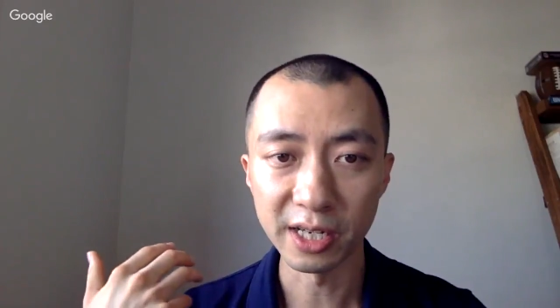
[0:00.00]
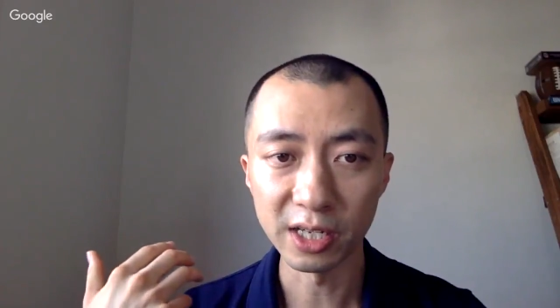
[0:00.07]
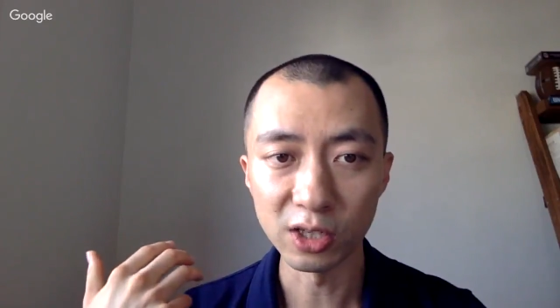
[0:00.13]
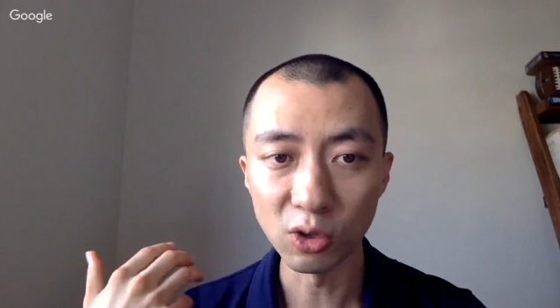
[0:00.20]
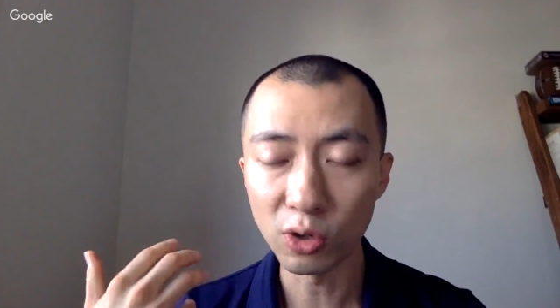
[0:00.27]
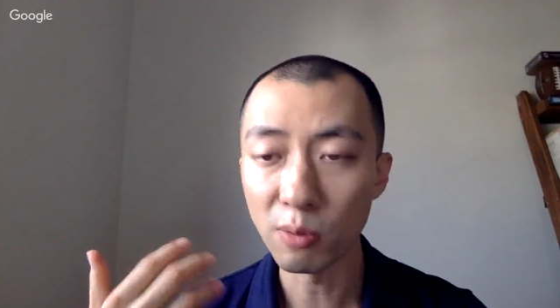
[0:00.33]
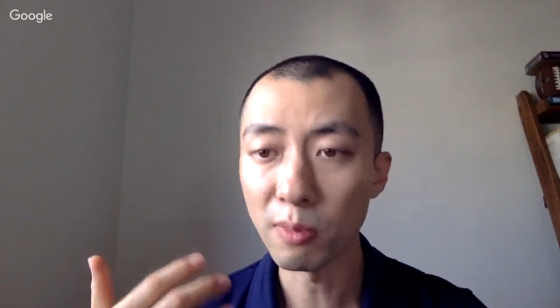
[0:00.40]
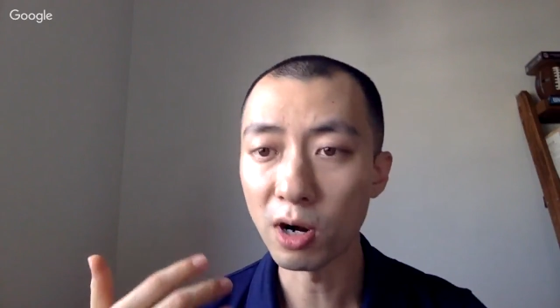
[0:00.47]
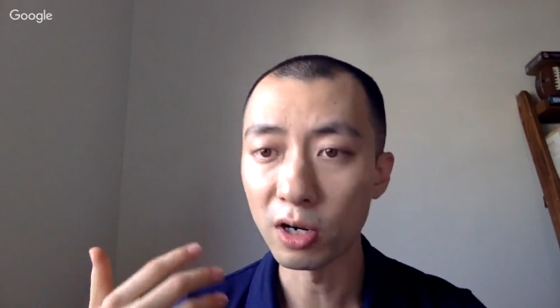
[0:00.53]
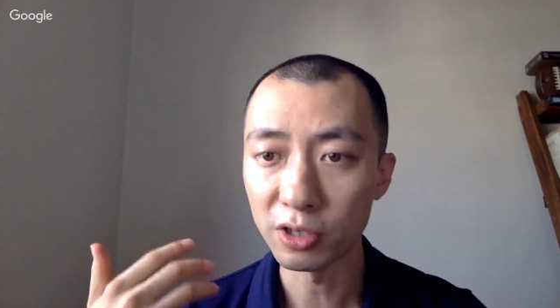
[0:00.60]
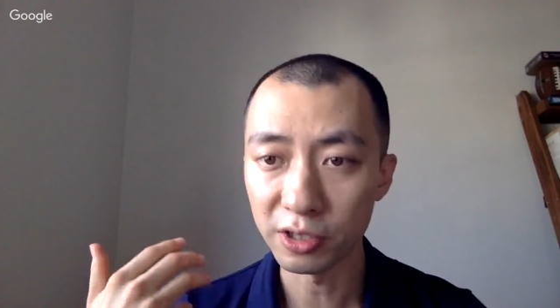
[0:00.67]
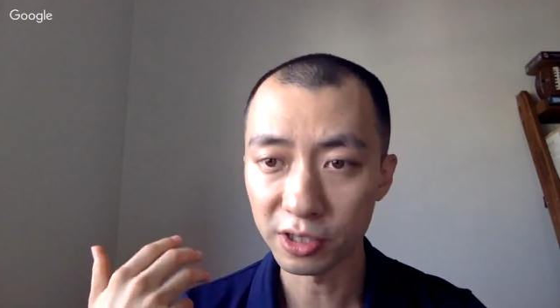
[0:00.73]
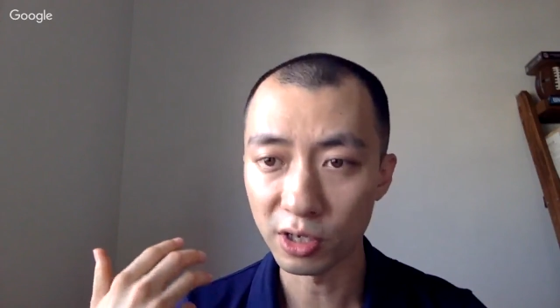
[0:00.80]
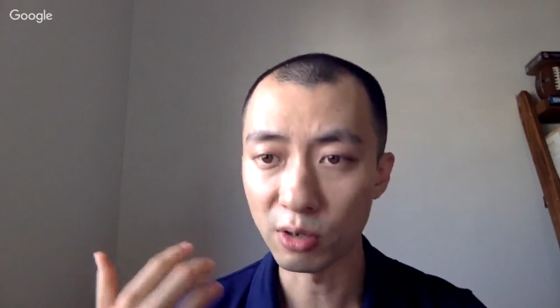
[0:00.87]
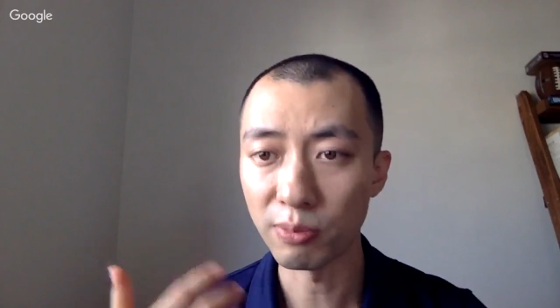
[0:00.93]
Know your
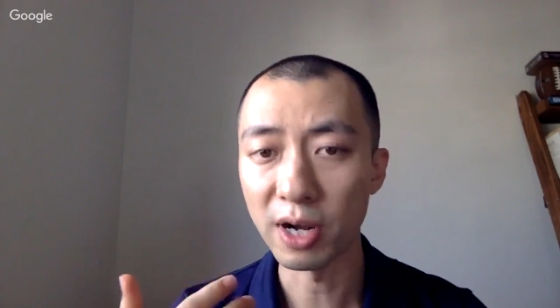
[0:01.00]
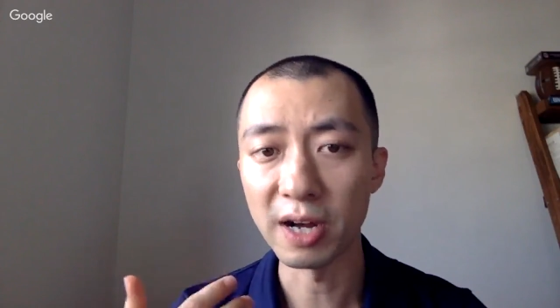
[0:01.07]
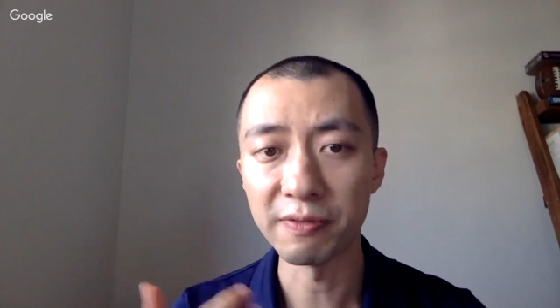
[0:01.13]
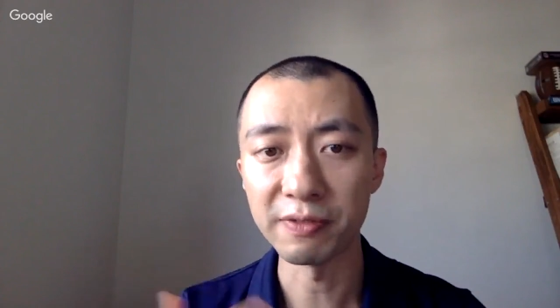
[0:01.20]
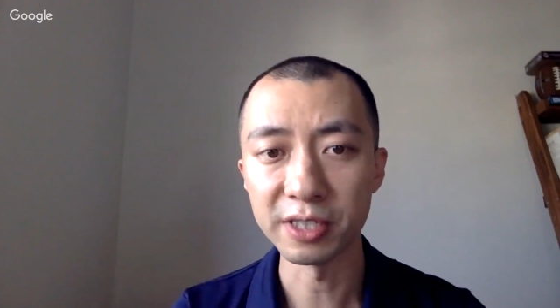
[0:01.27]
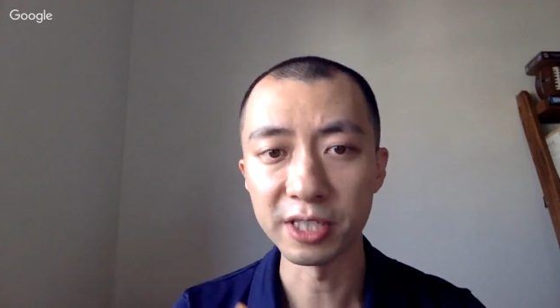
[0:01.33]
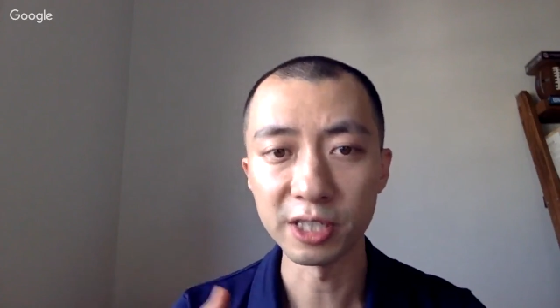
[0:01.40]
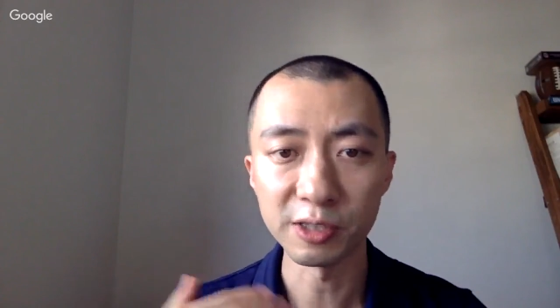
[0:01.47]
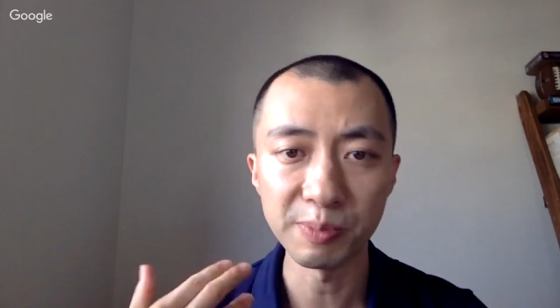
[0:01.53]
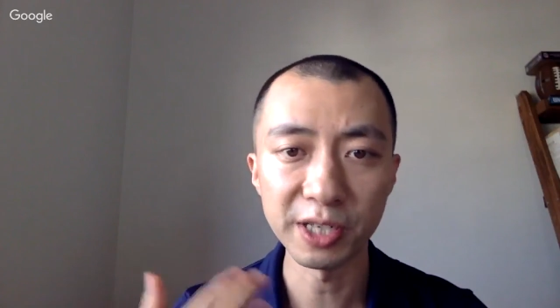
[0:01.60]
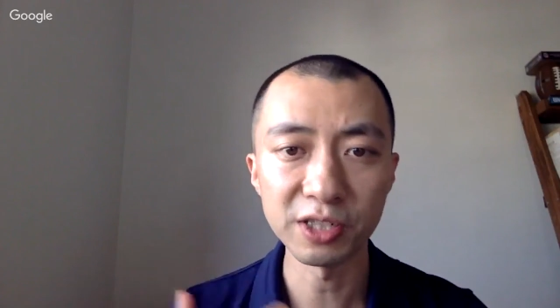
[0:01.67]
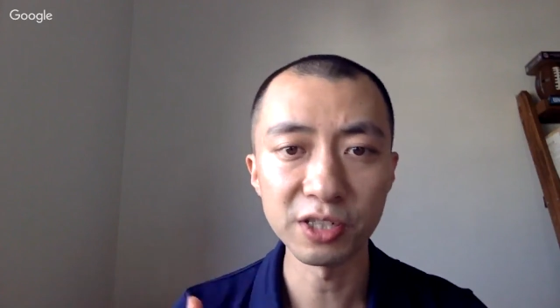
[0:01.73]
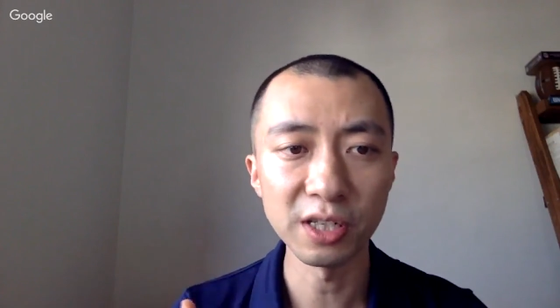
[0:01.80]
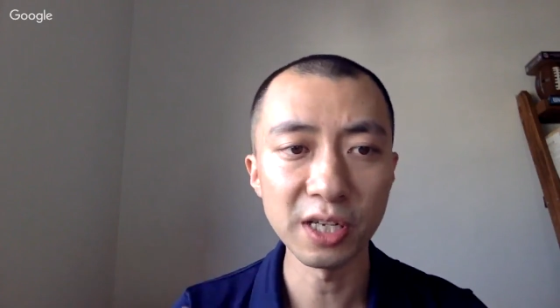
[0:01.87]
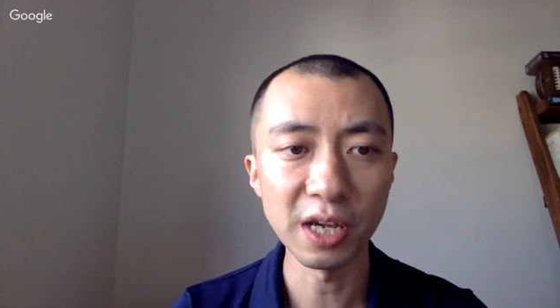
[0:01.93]
margins and your profits,
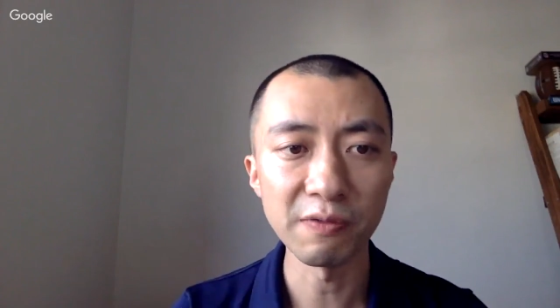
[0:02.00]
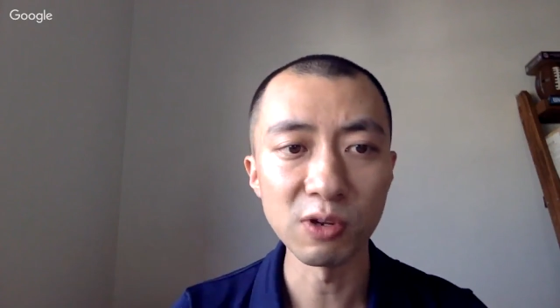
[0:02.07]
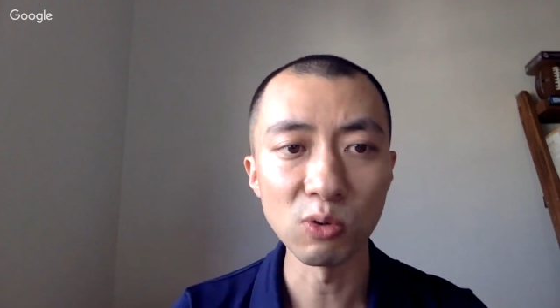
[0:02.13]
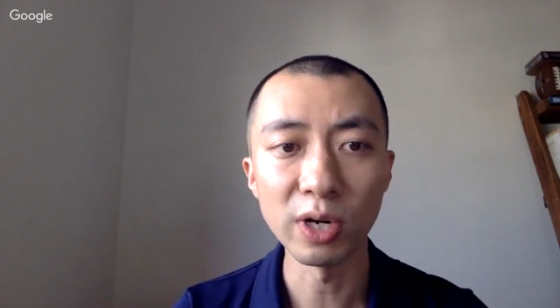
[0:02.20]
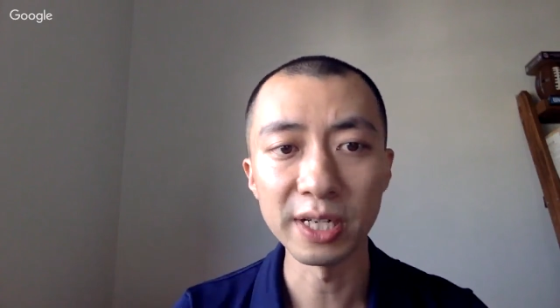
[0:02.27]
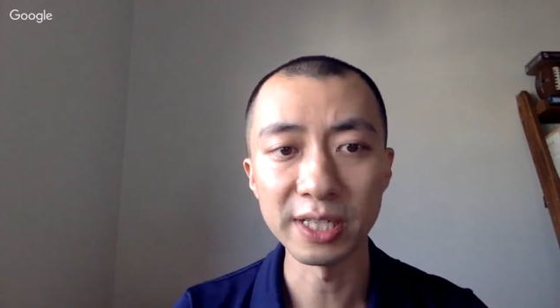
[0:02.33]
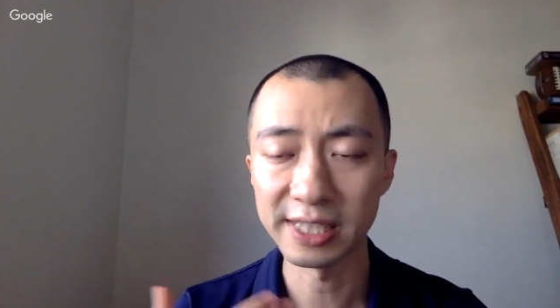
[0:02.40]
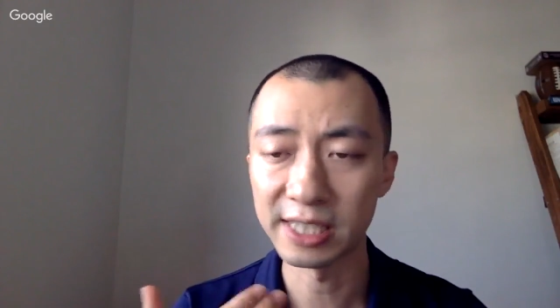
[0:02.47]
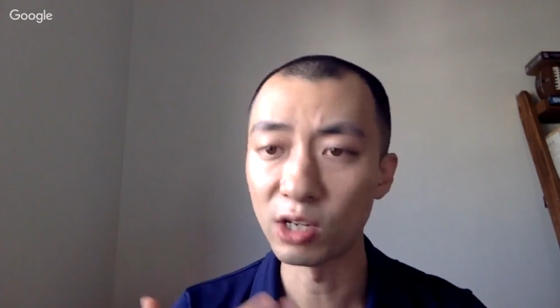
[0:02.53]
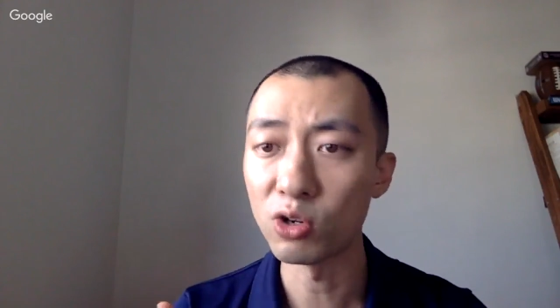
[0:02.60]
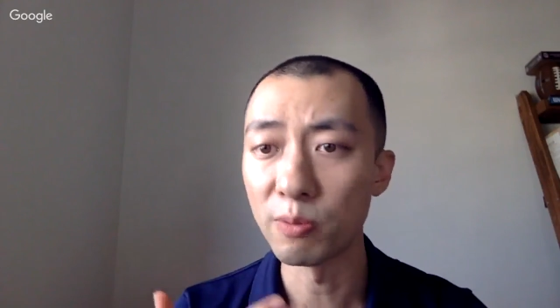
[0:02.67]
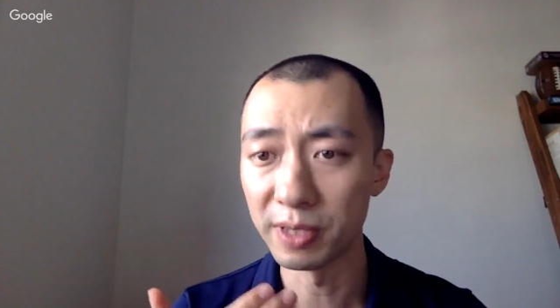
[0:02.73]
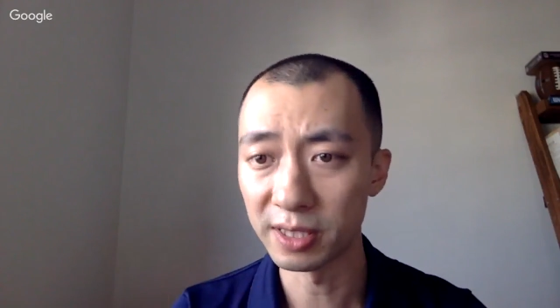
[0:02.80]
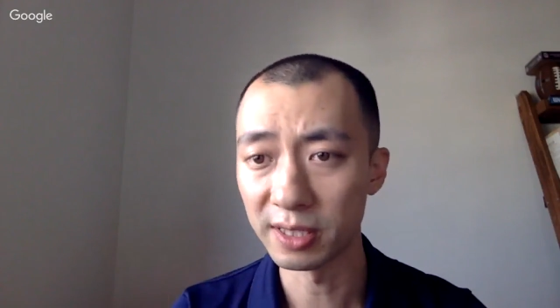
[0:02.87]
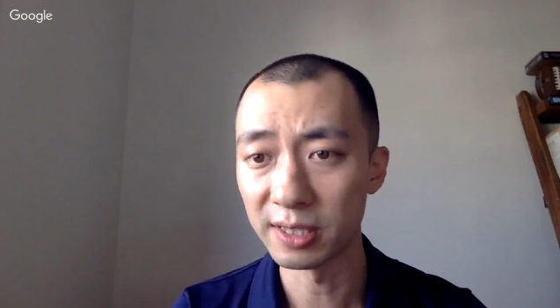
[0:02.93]
especially if you want to sell your
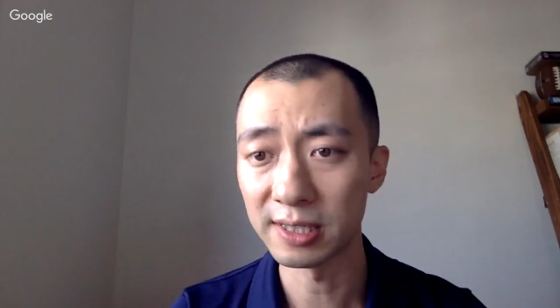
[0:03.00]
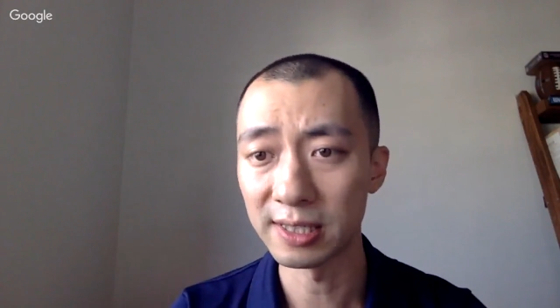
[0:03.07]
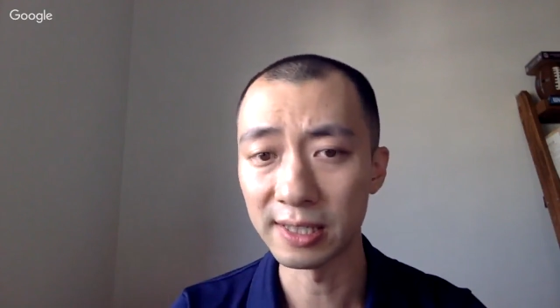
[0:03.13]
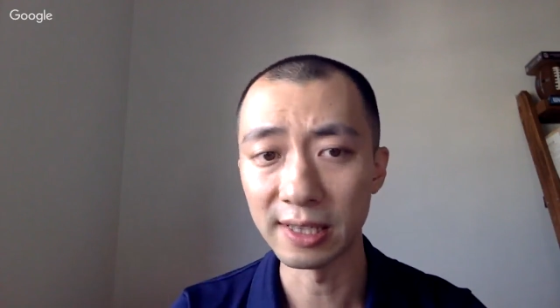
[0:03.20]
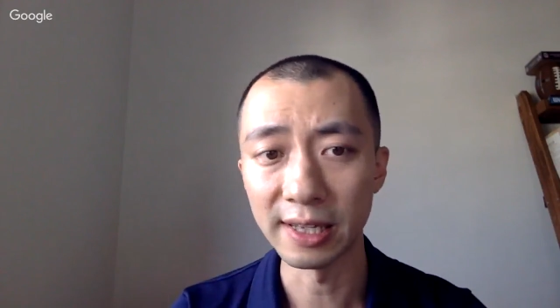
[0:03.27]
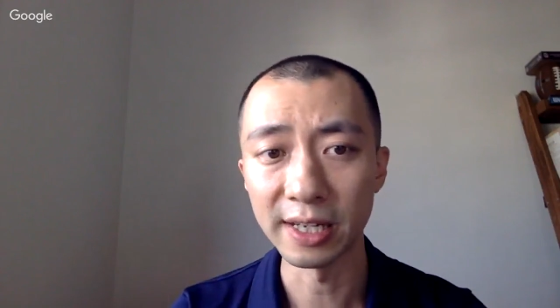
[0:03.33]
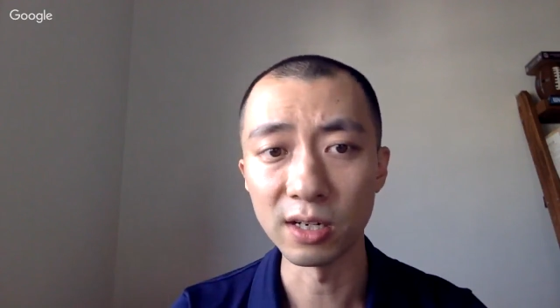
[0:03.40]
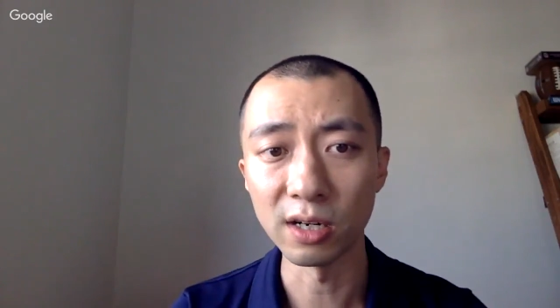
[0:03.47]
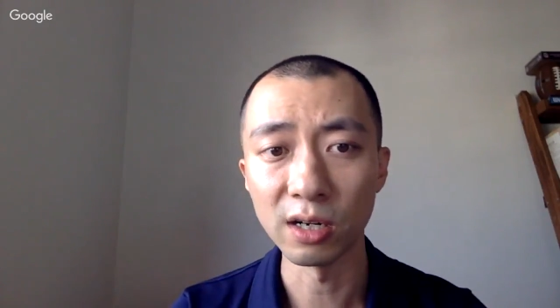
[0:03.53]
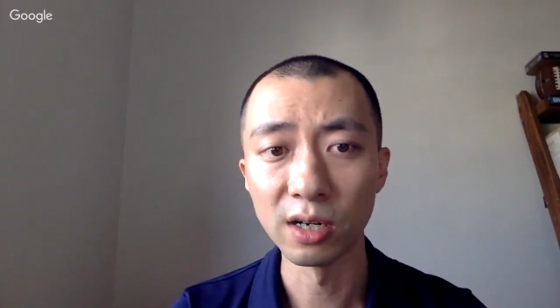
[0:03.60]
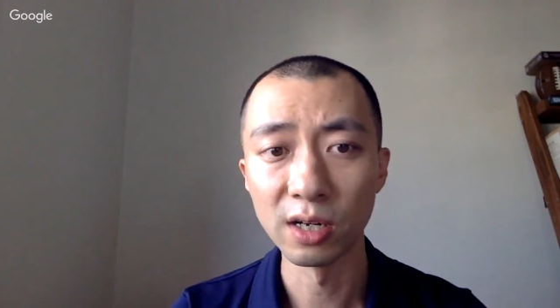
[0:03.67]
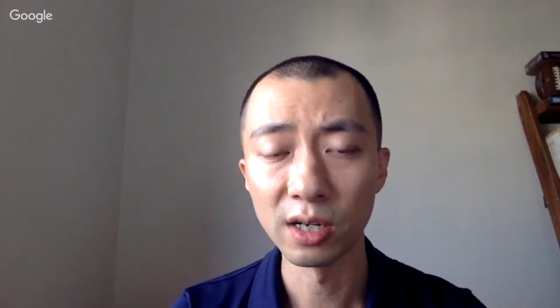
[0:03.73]
business later.